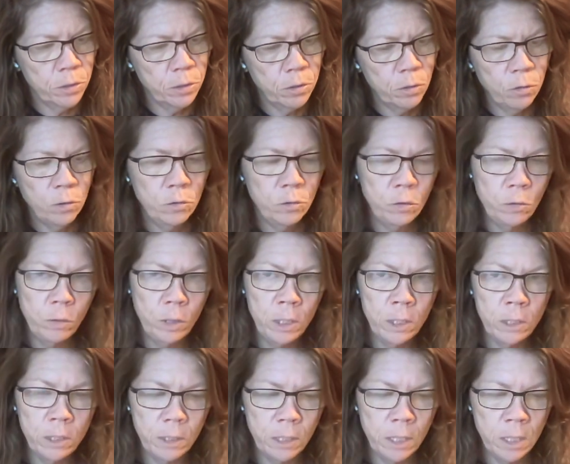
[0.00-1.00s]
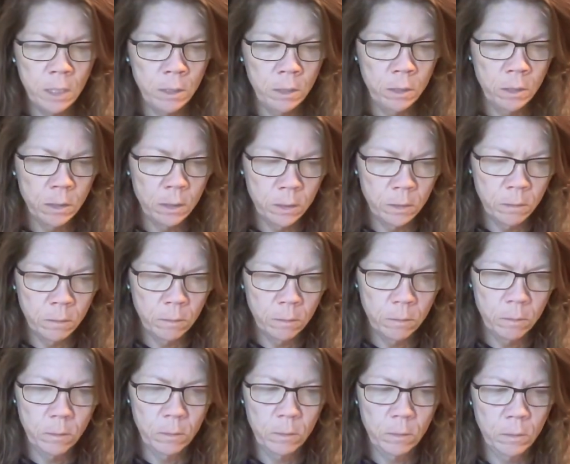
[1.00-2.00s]
So you do these things,
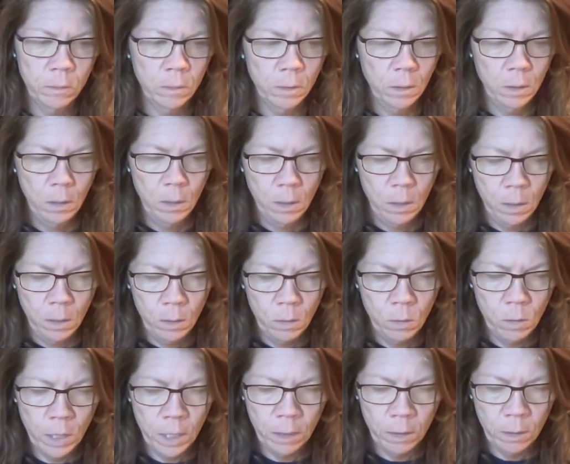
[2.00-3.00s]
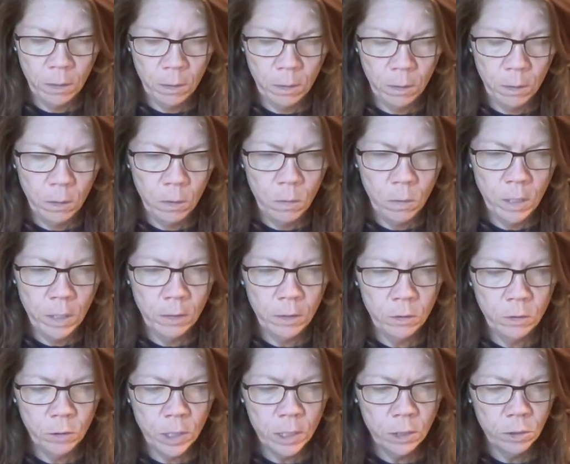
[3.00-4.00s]
you get you get
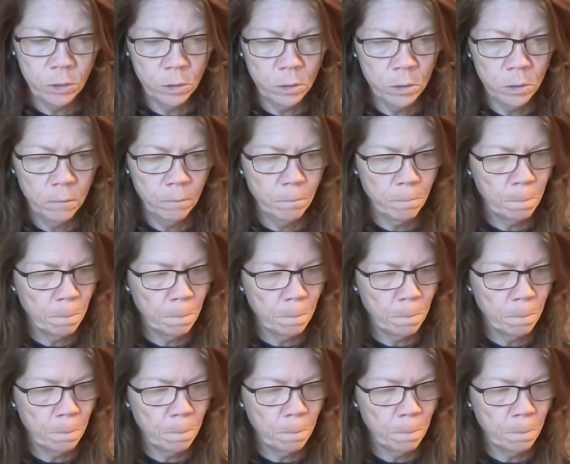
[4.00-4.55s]
the treasure.